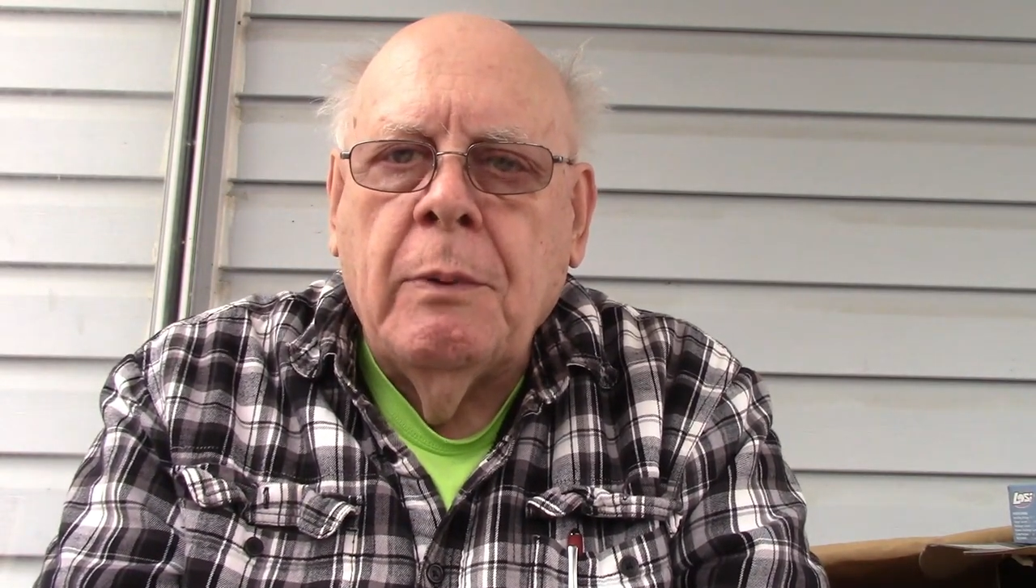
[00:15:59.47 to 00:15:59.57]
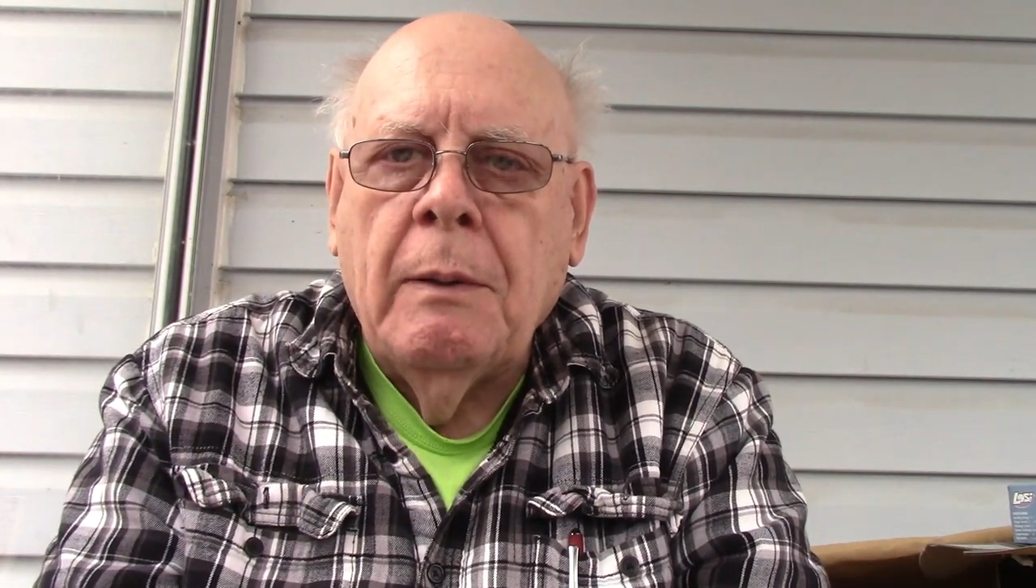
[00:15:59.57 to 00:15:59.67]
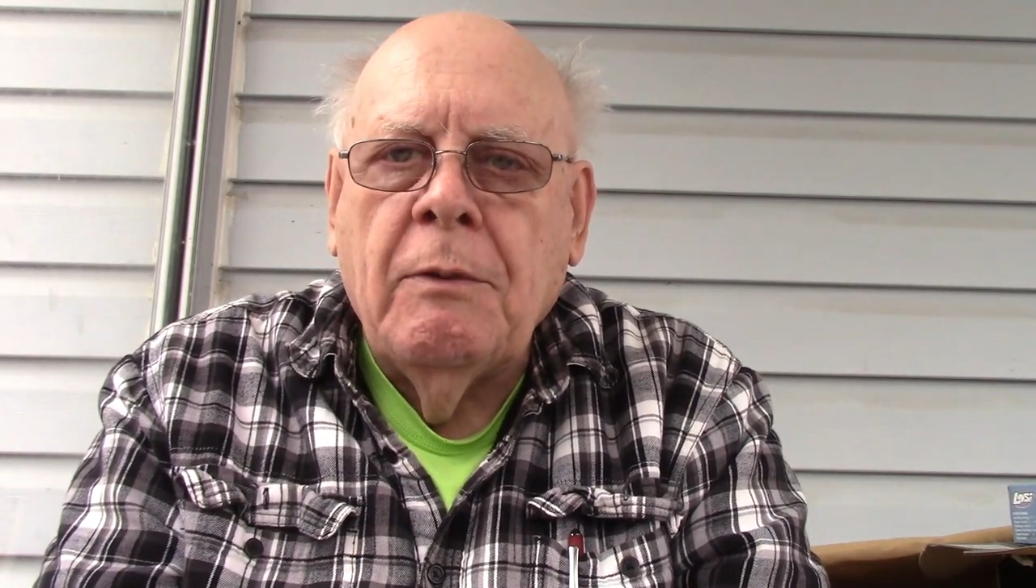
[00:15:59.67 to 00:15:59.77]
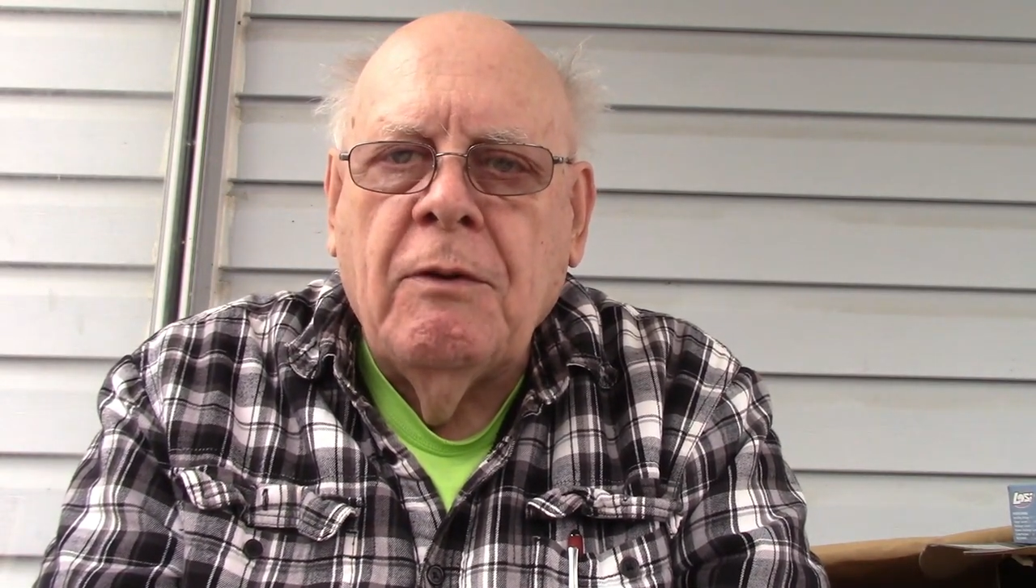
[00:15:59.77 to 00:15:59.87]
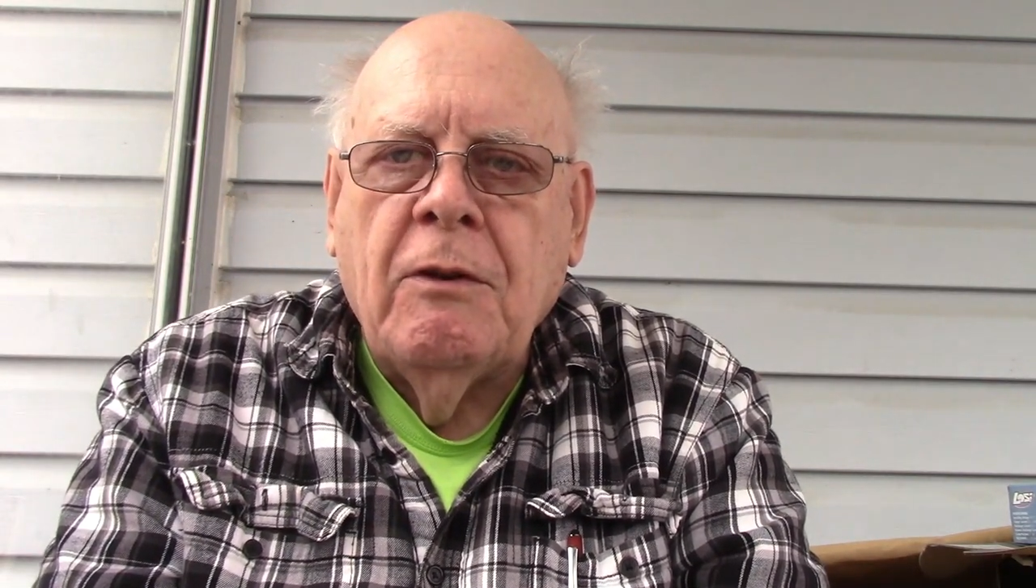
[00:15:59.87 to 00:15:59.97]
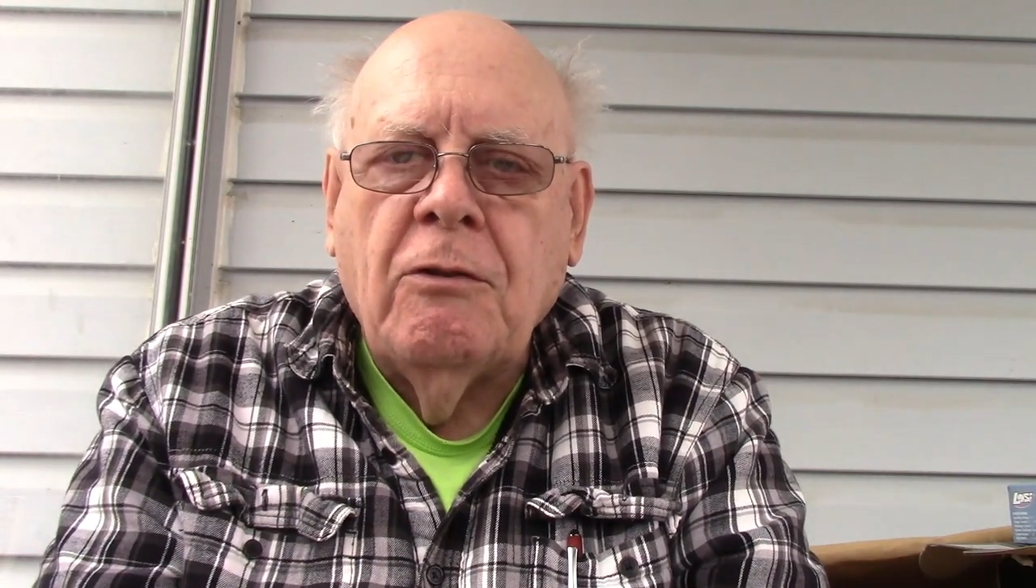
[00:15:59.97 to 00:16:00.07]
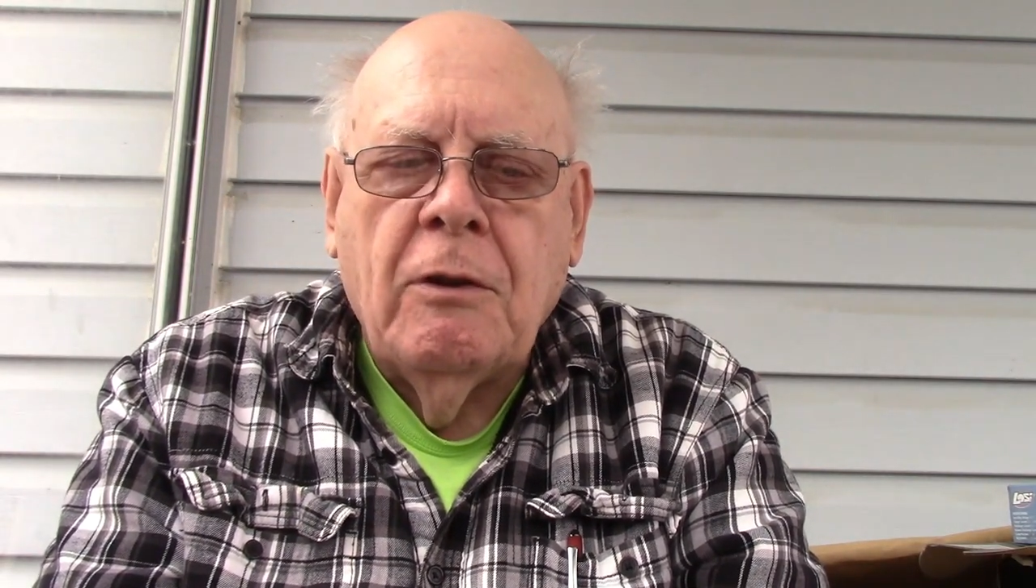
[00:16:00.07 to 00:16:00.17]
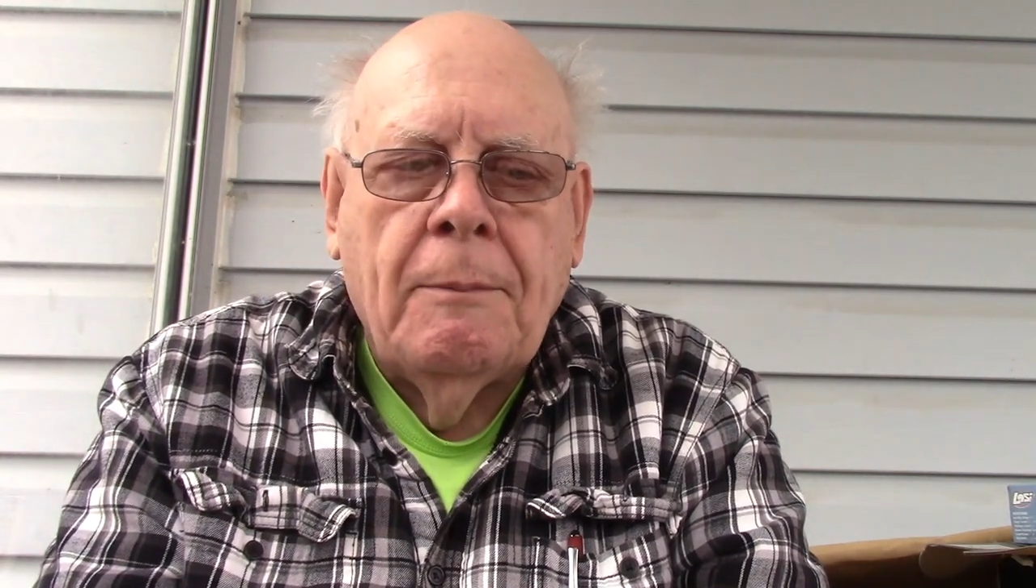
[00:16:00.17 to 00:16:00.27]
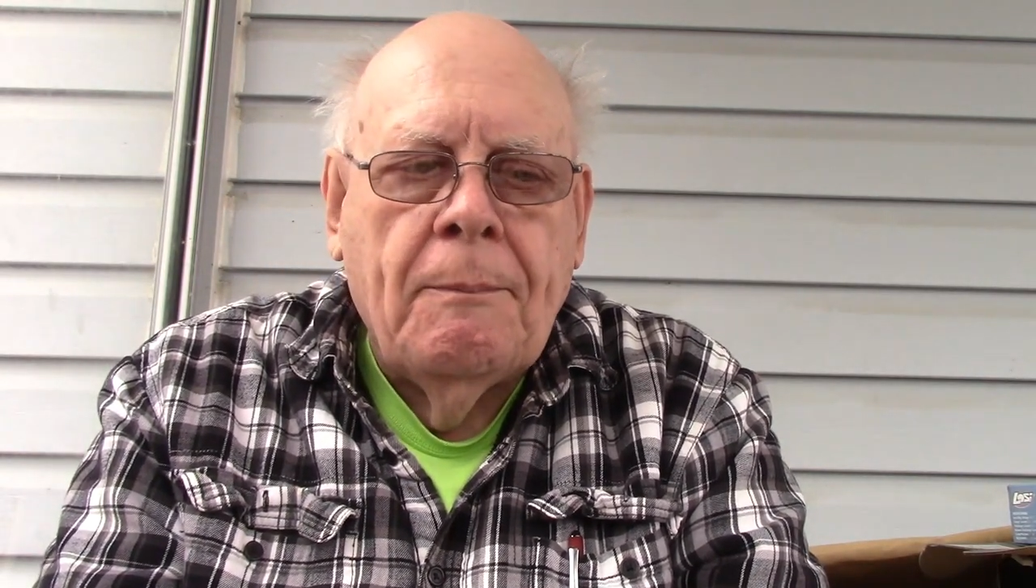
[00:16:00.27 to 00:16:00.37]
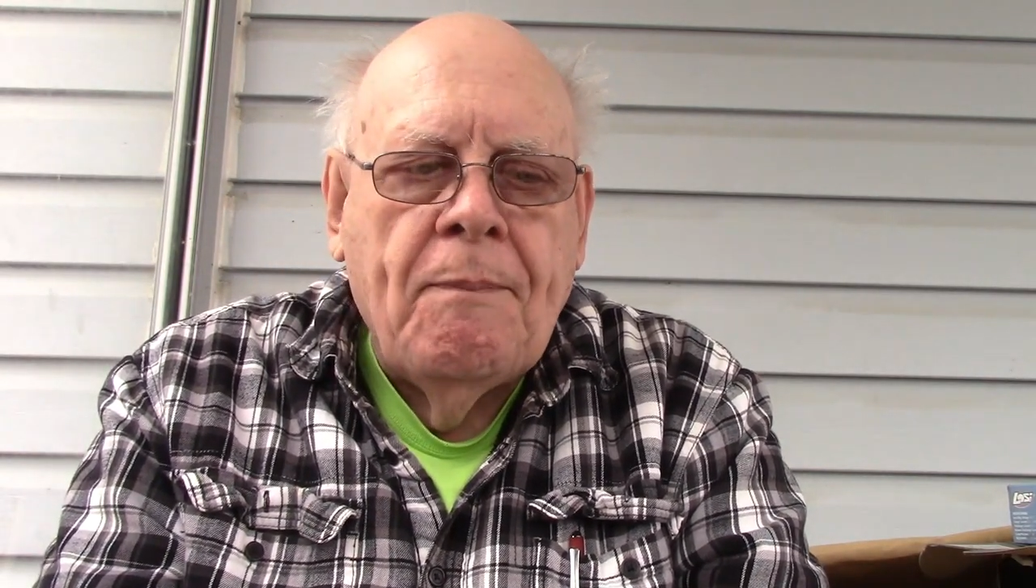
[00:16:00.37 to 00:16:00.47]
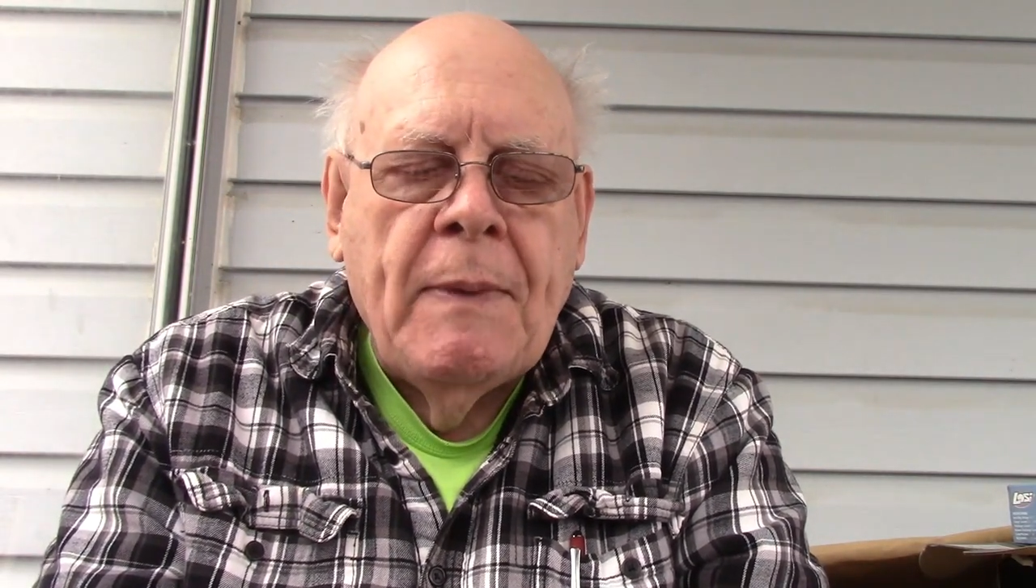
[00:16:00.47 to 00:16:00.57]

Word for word: proposition.